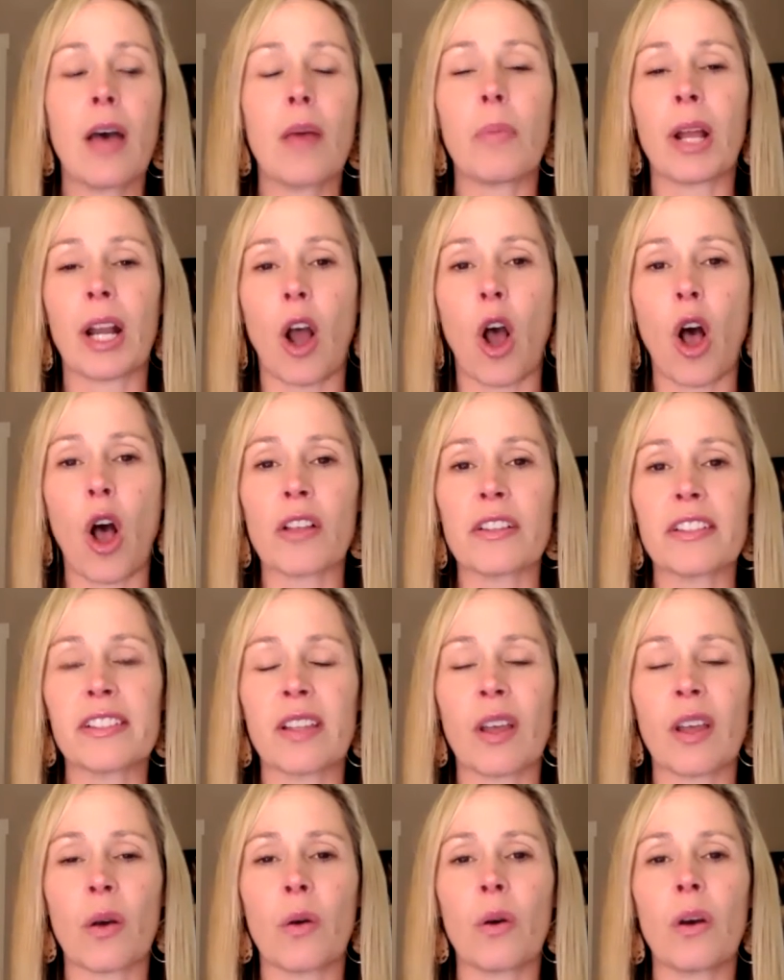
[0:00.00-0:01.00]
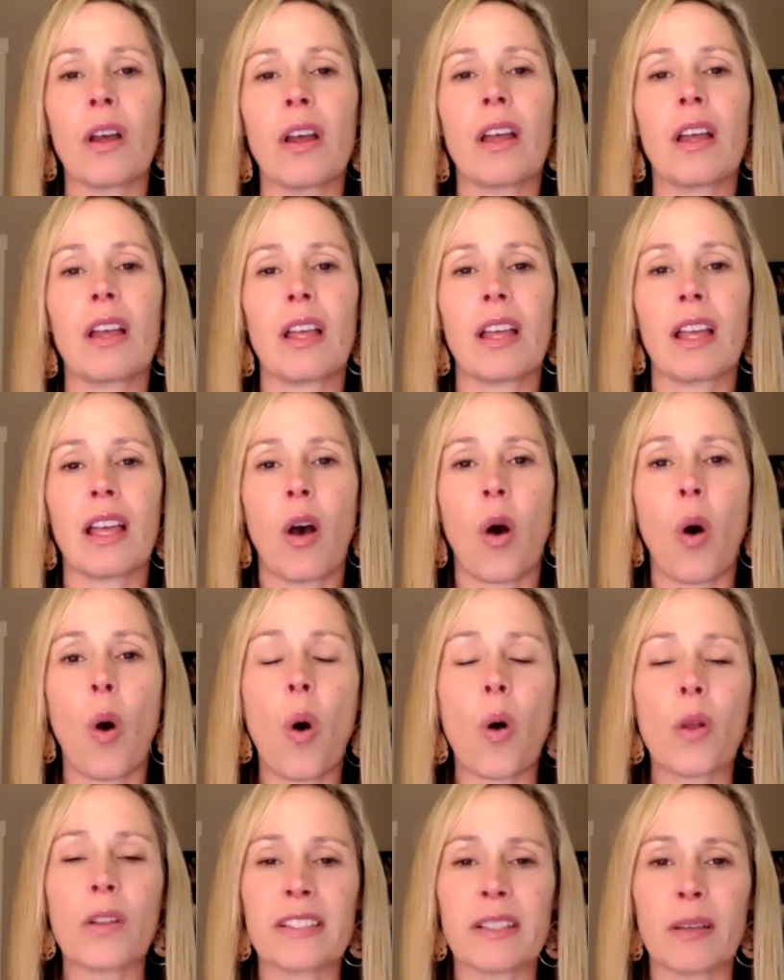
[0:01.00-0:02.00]
but also
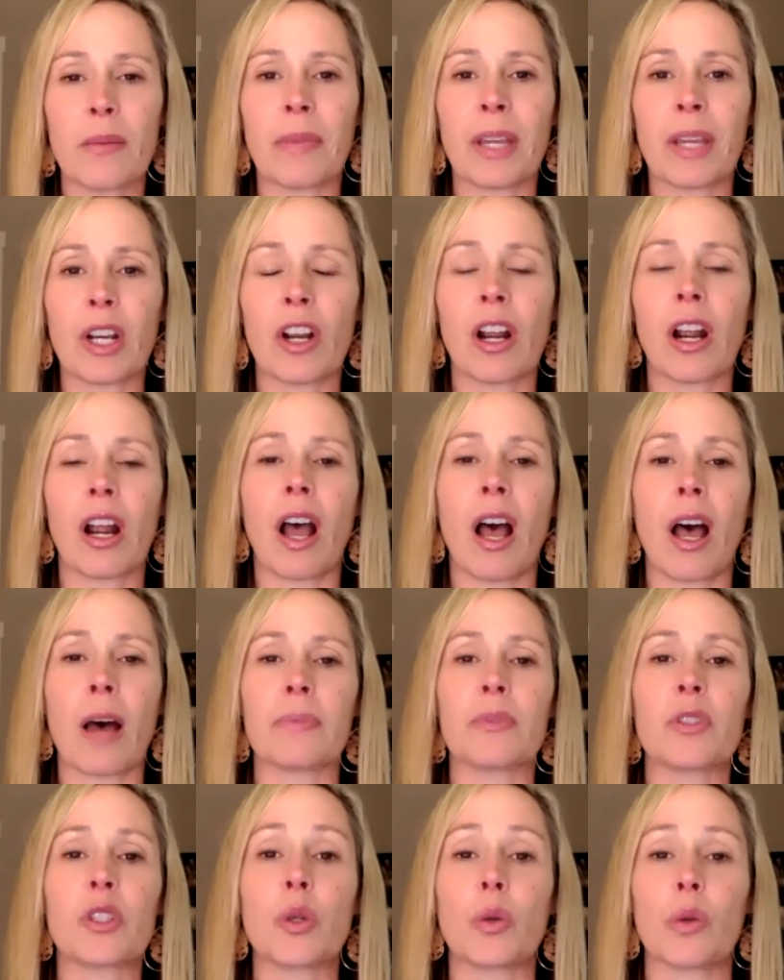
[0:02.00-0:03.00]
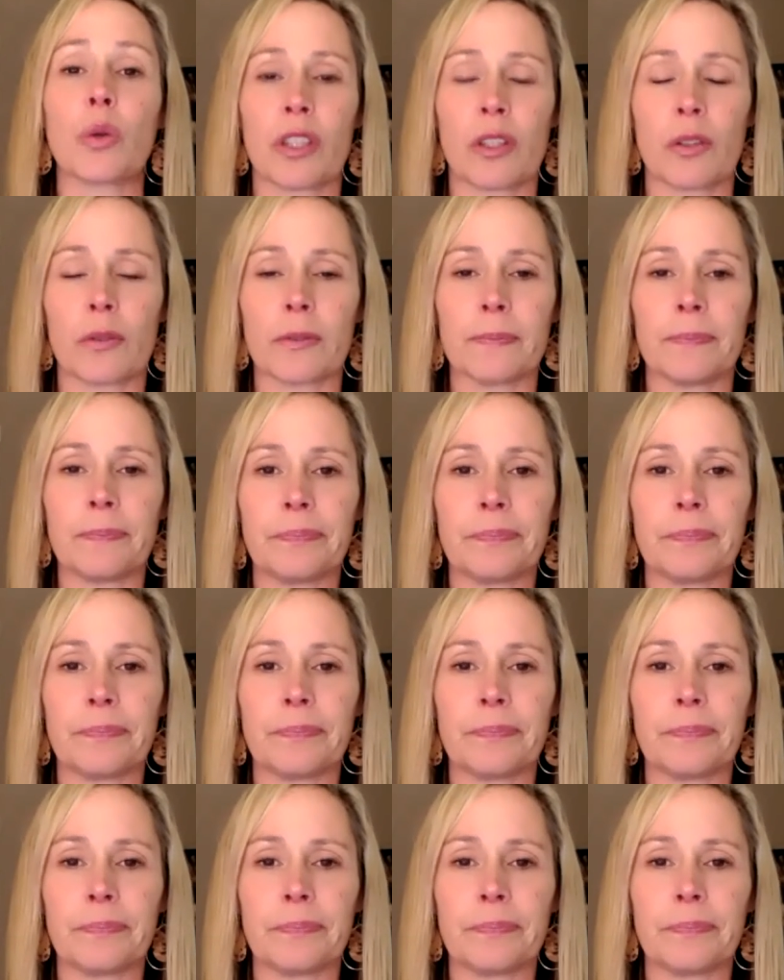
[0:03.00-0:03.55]
holds a mirror up to you.